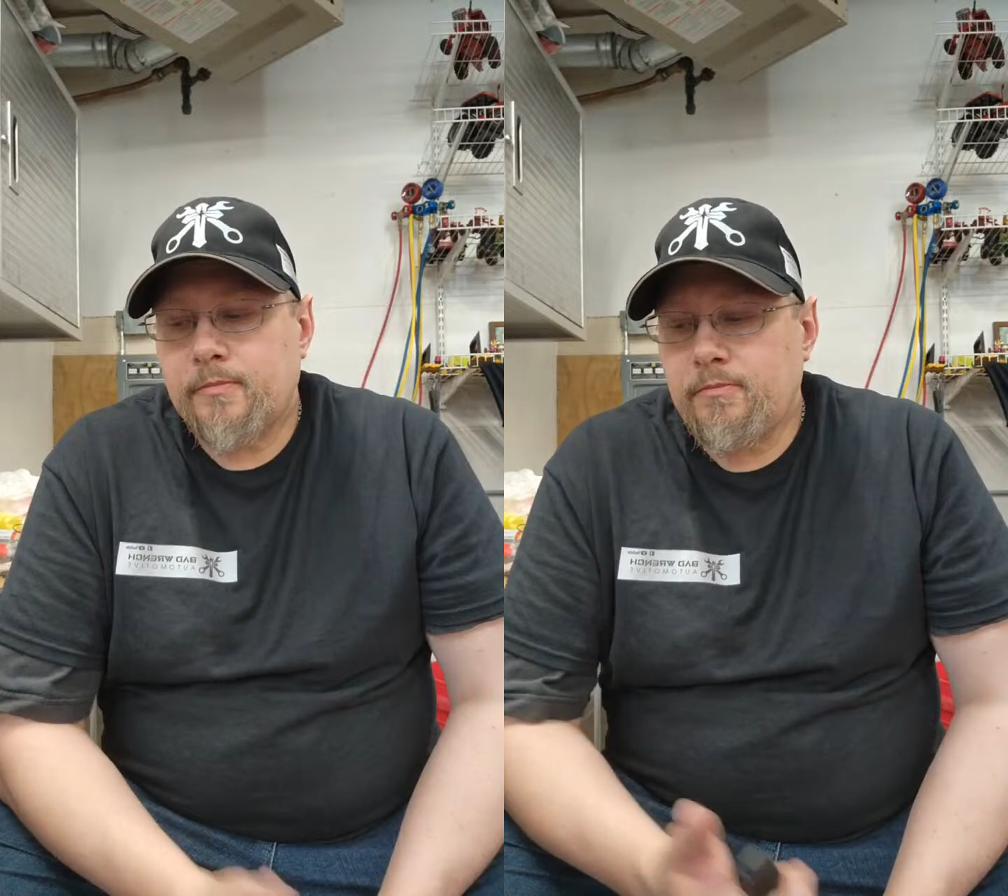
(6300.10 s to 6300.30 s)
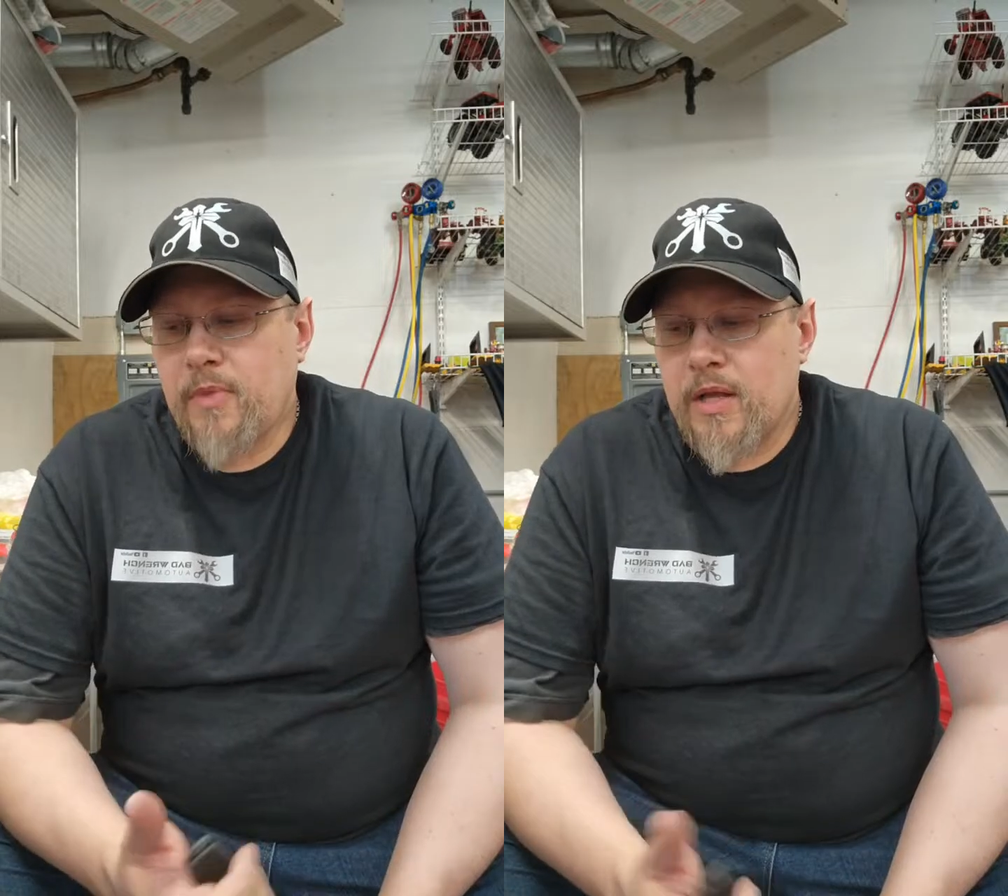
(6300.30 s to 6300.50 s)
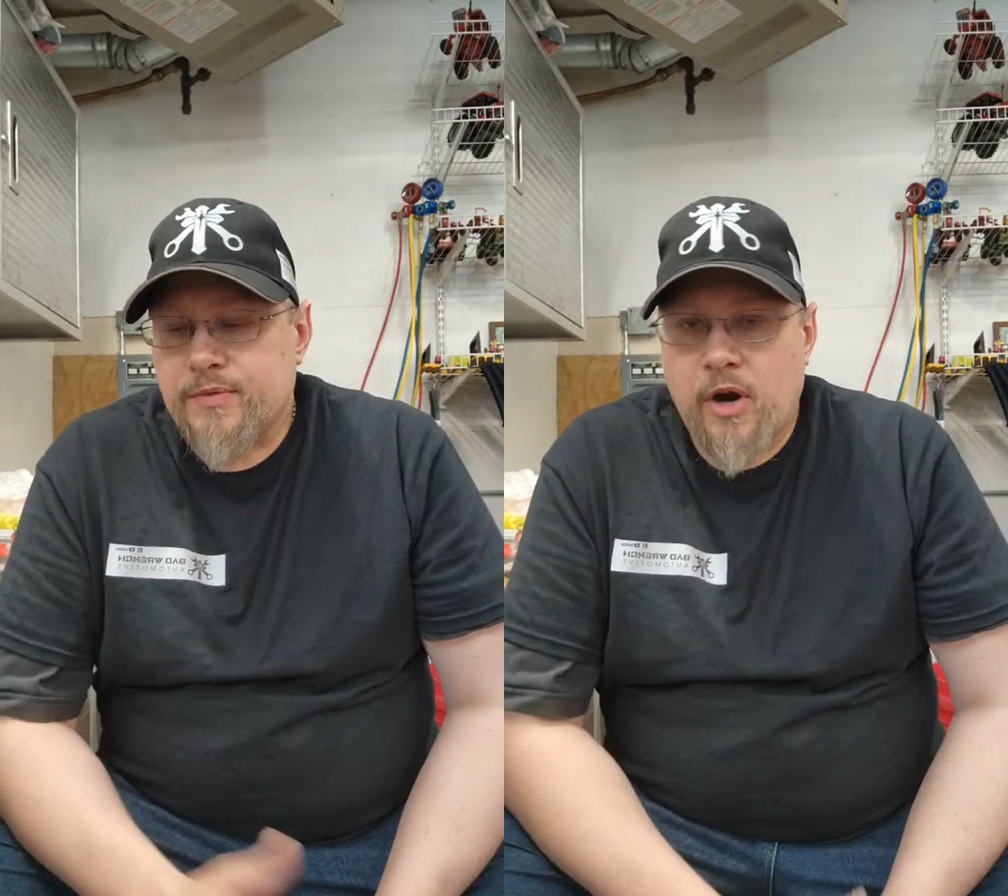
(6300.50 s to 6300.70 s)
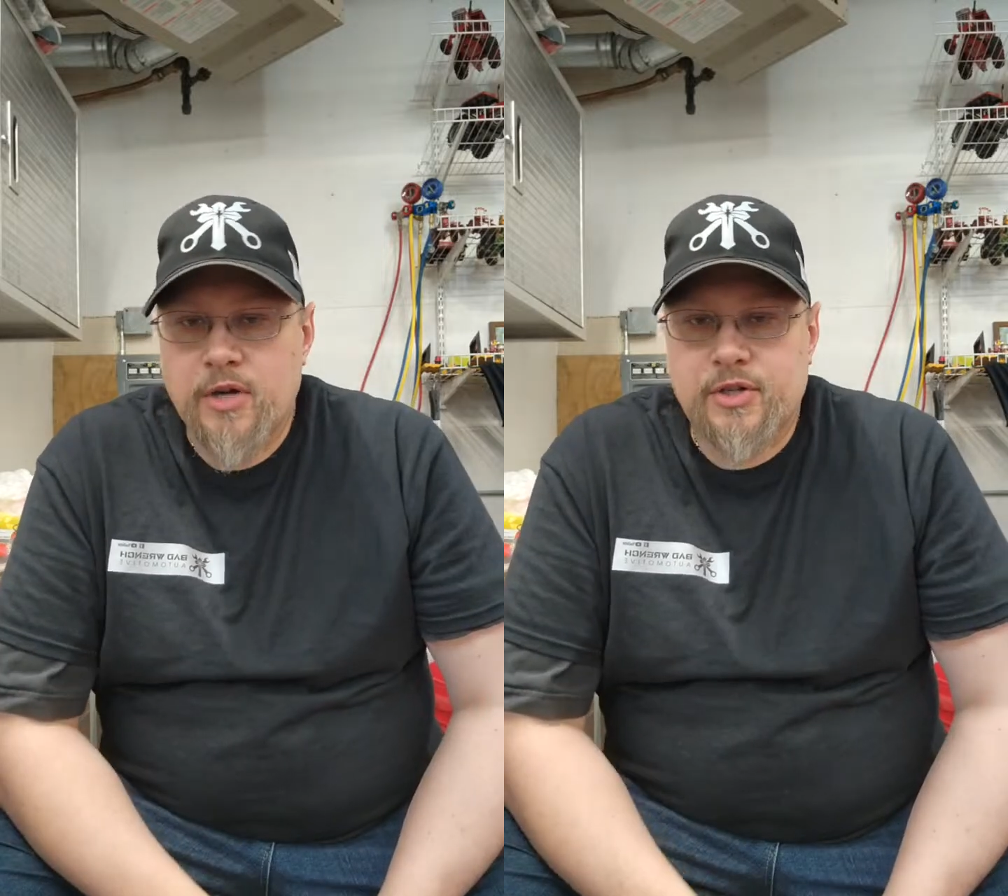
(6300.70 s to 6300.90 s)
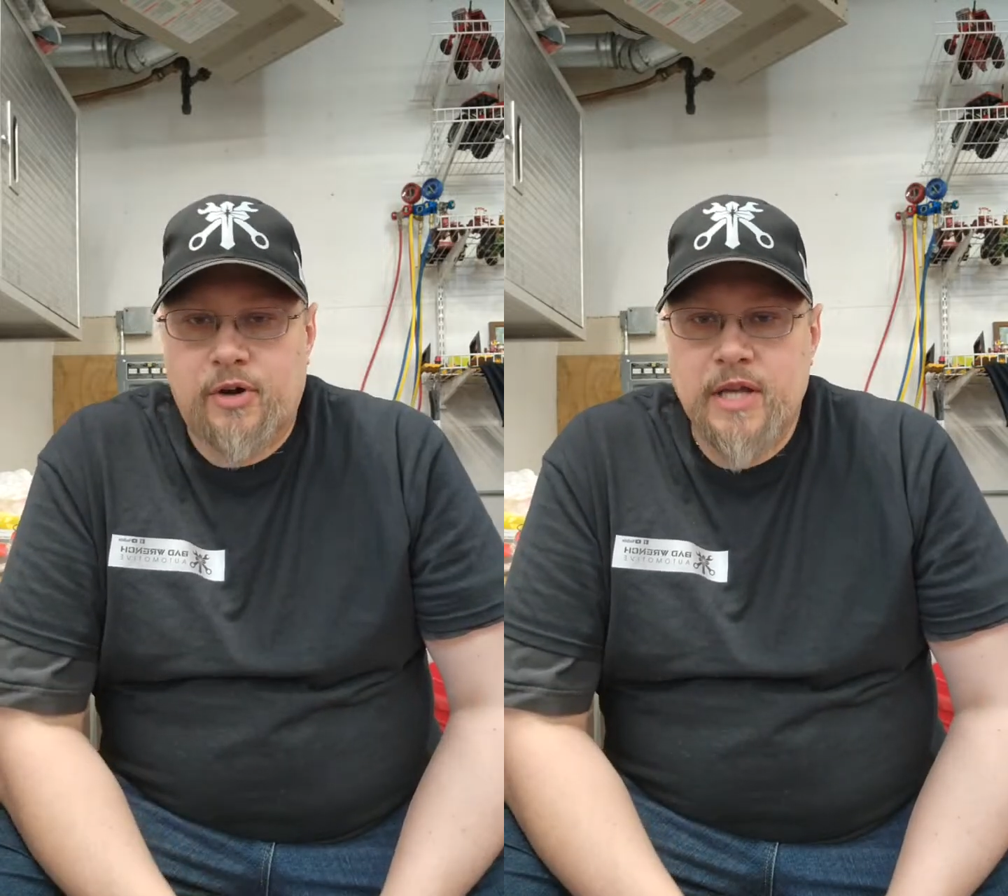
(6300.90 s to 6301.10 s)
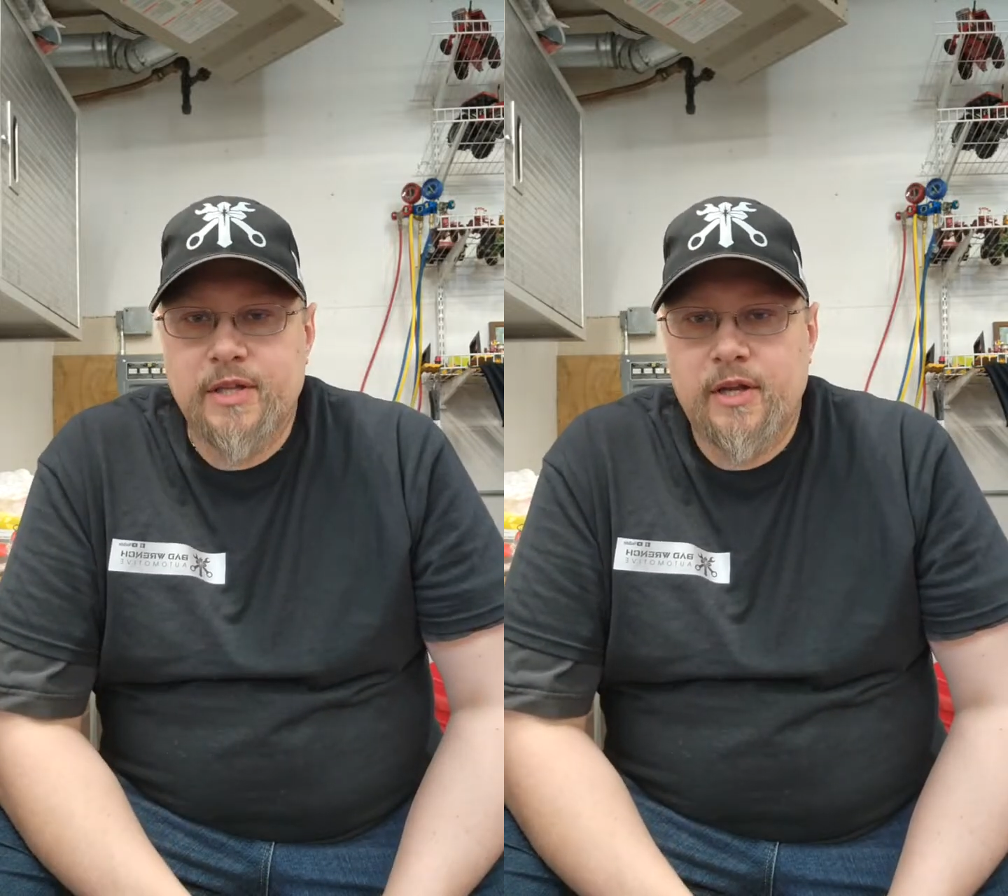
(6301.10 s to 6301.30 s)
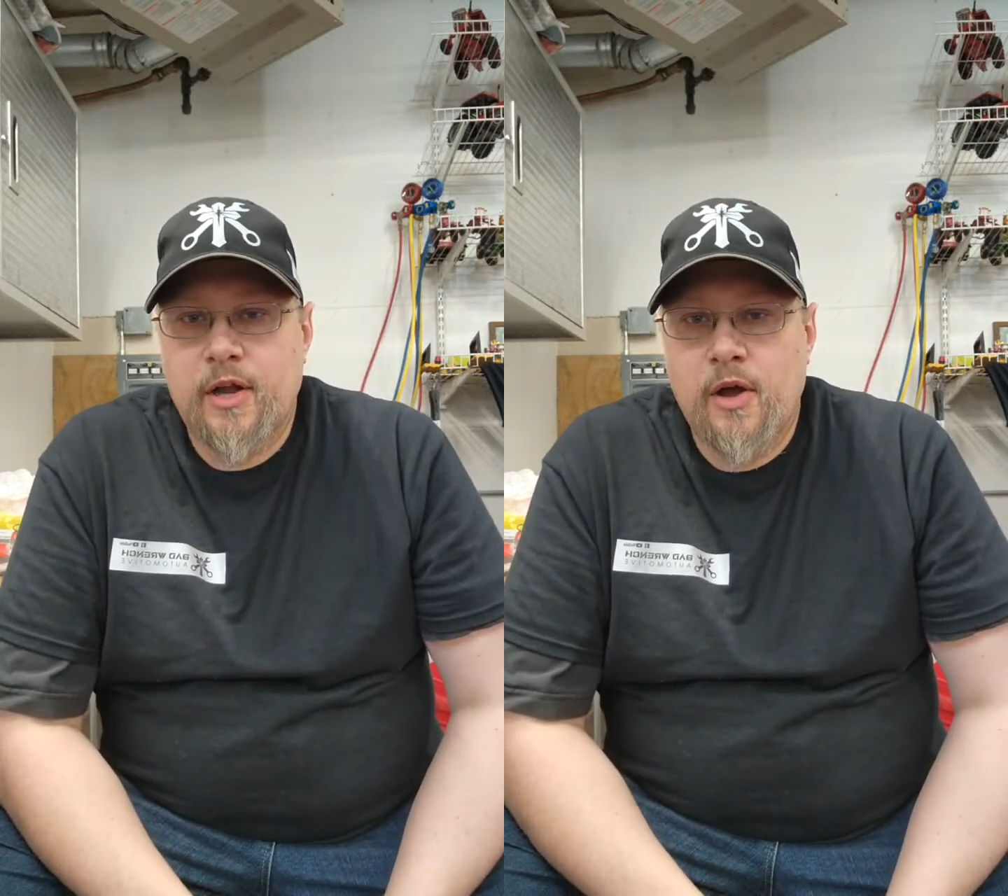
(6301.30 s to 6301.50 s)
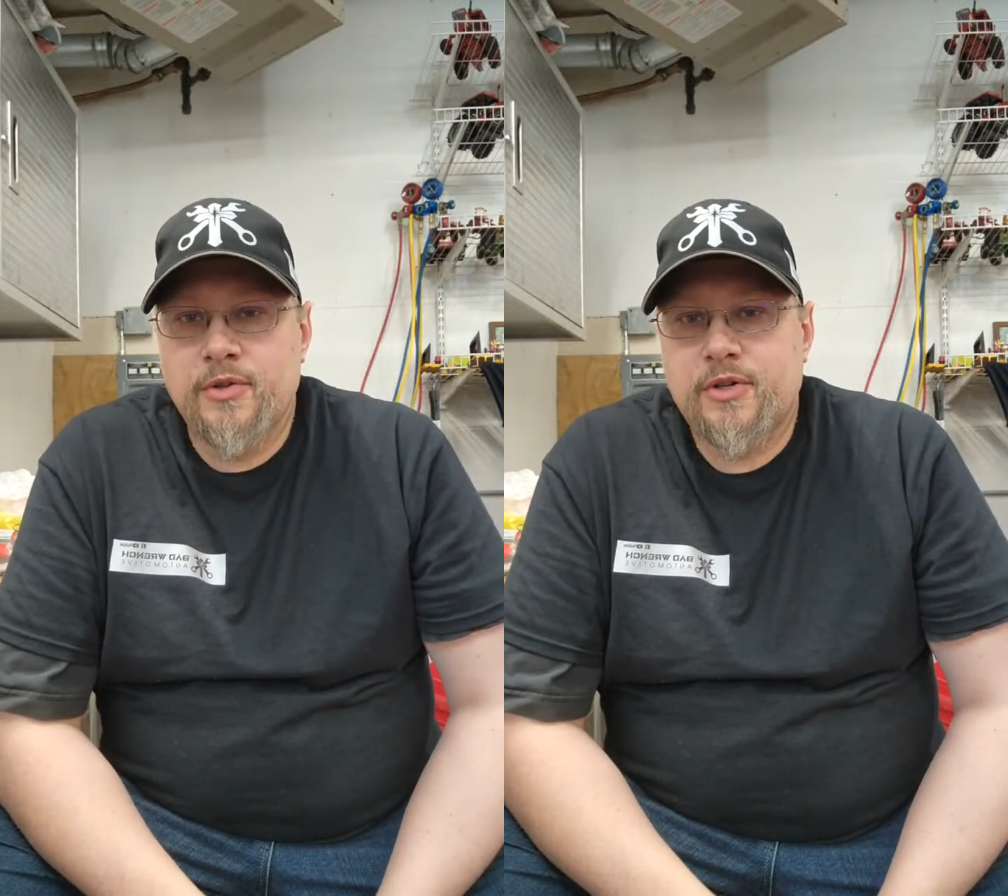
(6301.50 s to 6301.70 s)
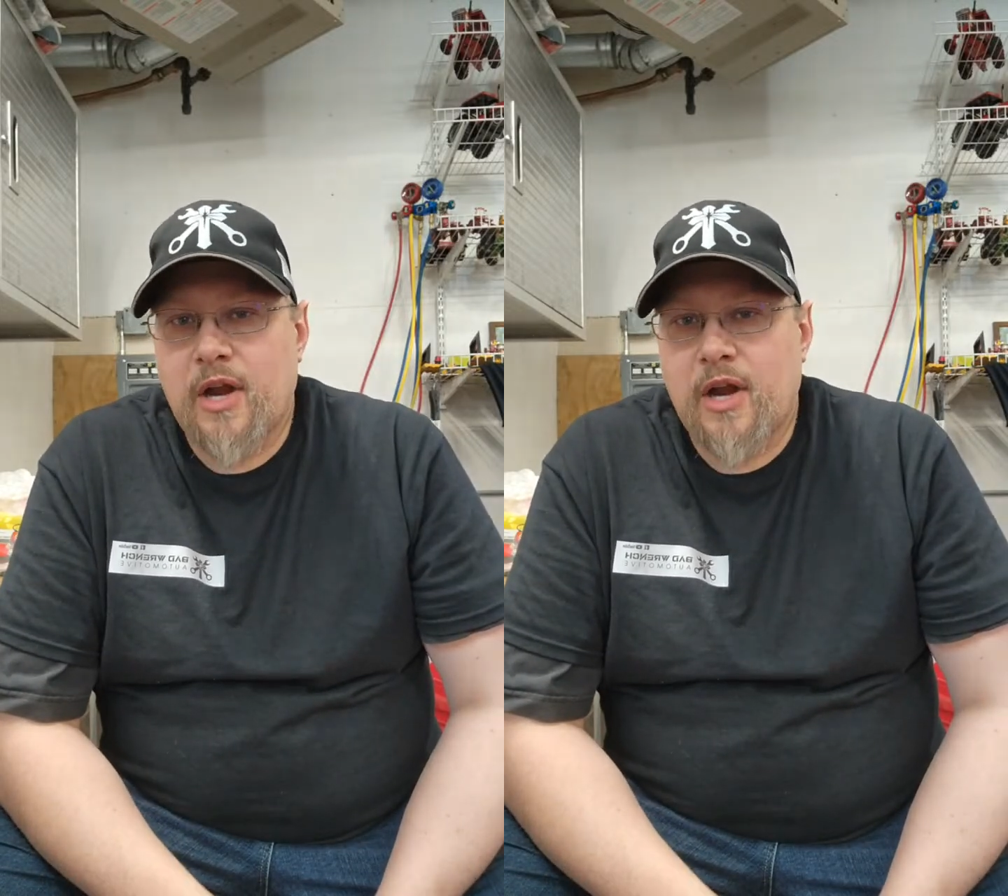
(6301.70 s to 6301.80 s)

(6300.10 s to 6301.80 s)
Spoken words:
As far as Chrysler goes,